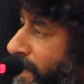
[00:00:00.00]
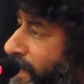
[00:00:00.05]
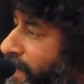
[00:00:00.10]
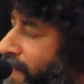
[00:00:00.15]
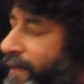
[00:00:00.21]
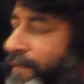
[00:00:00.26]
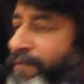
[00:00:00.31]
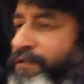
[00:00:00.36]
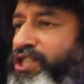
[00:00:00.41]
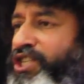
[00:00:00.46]

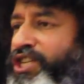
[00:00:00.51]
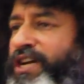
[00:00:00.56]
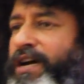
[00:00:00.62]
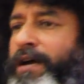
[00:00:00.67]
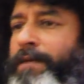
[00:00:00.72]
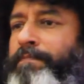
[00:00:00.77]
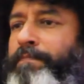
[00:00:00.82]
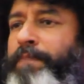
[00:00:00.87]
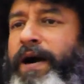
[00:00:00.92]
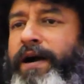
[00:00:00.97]
The
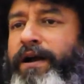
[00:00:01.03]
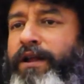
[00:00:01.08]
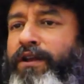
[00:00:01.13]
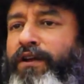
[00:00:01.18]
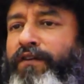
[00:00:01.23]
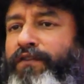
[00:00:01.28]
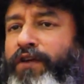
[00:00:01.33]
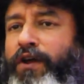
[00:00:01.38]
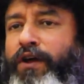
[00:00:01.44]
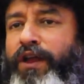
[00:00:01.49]
sheer burden
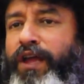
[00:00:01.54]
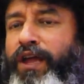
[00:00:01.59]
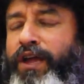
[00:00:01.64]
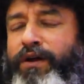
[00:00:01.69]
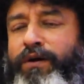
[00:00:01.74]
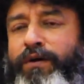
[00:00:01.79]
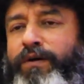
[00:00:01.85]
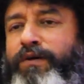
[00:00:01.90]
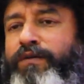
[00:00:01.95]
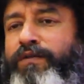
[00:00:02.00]
of your
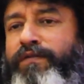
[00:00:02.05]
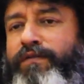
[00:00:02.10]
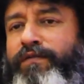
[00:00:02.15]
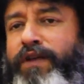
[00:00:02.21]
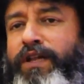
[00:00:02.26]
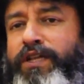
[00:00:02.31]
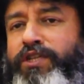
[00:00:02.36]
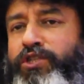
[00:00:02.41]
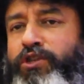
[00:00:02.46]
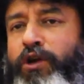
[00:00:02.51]
ego
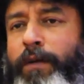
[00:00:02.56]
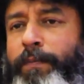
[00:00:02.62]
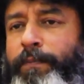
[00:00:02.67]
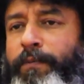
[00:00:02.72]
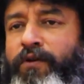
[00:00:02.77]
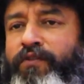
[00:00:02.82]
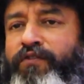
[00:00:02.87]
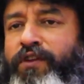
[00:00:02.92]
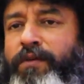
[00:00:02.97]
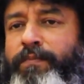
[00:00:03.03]
will stop
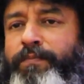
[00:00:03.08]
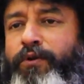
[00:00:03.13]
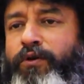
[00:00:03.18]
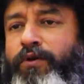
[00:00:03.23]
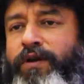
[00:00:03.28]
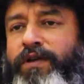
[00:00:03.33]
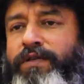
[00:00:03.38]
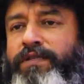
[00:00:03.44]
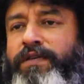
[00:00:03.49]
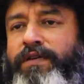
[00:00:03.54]
you from
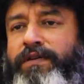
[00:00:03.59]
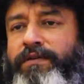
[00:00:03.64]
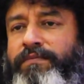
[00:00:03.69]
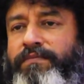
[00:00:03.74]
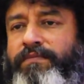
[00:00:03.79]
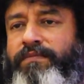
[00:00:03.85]
progressing.